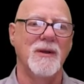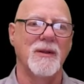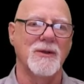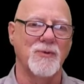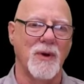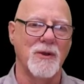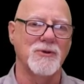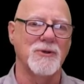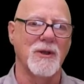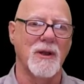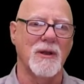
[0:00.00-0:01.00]
That's why you
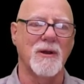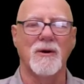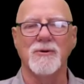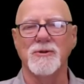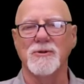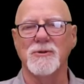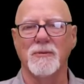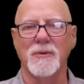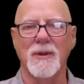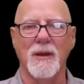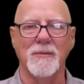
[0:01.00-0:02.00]
see a lot of cars in the
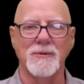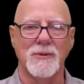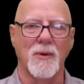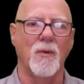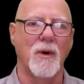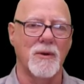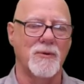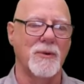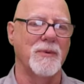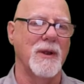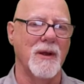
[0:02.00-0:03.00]
summertime sitting there water
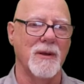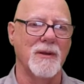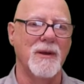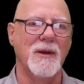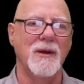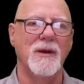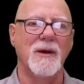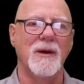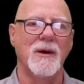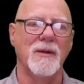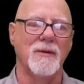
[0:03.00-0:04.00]
dripping out.
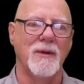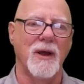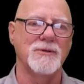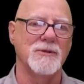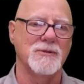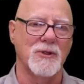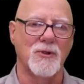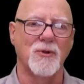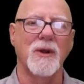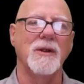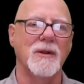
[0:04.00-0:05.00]
They're actually just a
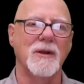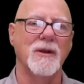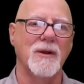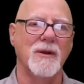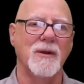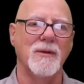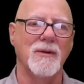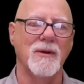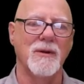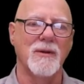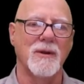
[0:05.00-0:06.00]
drain to carry
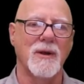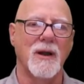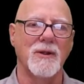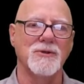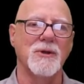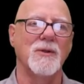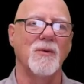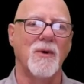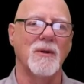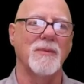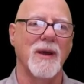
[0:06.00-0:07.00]
the condensated
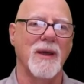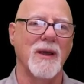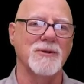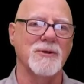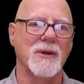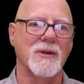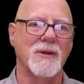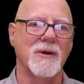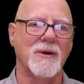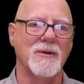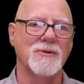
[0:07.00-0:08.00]
water back outside the
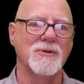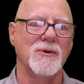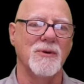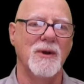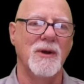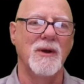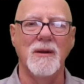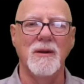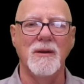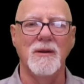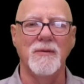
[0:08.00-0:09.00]
car. So
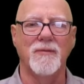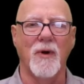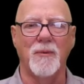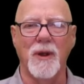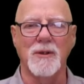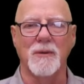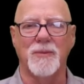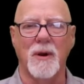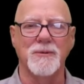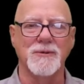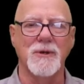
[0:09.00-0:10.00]
for all practical
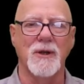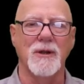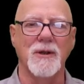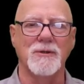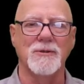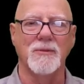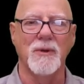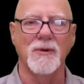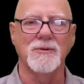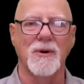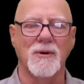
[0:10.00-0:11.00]
purposes, air conditioning on
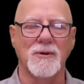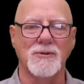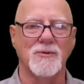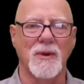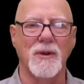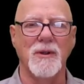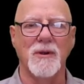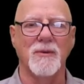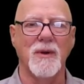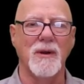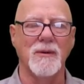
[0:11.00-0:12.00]
most cars is running
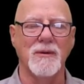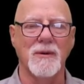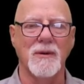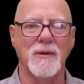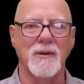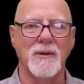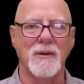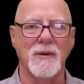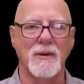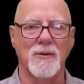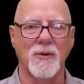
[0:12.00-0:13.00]
year-round
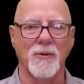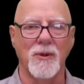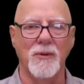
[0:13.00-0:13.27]
to control the